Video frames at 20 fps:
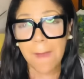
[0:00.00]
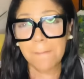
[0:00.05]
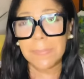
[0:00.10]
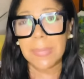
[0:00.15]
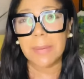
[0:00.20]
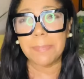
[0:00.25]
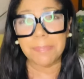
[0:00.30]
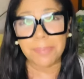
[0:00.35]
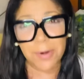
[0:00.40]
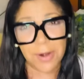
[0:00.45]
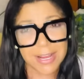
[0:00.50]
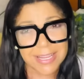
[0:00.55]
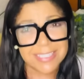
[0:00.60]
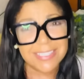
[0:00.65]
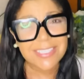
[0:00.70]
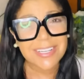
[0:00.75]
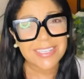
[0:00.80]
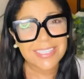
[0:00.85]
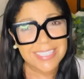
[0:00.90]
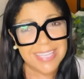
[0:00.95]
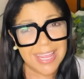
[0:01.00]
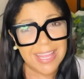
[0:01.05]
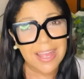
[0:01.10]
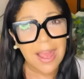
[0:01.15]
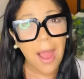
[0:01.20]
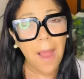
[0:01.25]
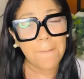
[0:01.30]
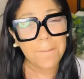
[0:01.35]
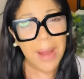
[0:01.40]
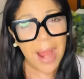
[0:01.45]
But Prince
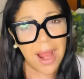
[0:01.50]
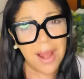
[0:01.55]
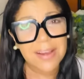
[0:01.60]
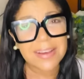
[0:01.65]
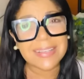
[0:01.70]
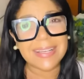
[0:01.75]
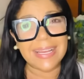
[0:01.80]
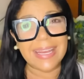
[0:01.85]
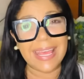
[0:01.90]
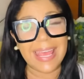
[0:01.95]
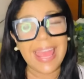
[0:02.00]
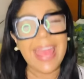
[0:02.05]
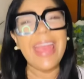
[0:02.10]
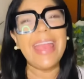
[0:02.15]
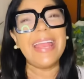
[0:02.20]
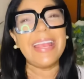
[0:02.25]
Odinga apparently